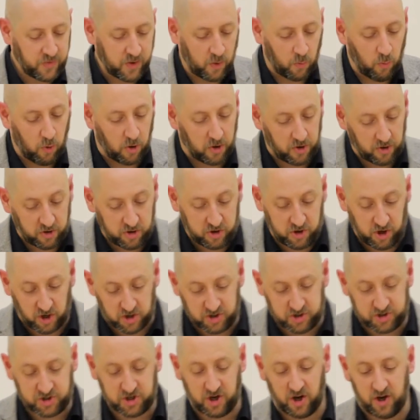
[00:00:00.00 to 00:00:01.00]
Water
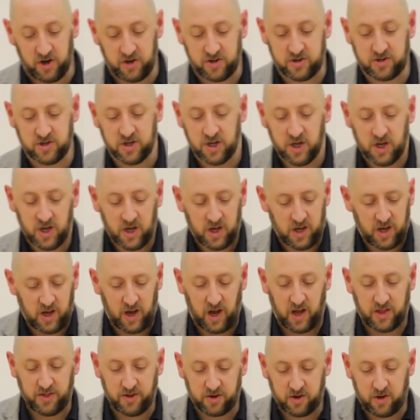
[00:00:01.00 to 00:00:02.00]
gushed out,
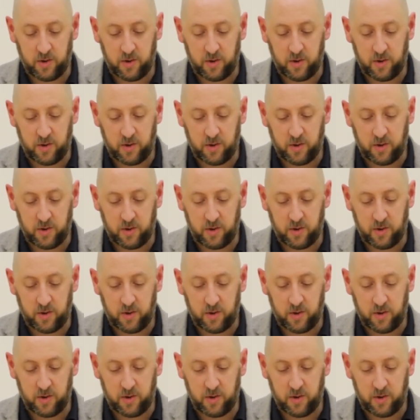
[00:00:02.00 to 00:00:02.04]
and the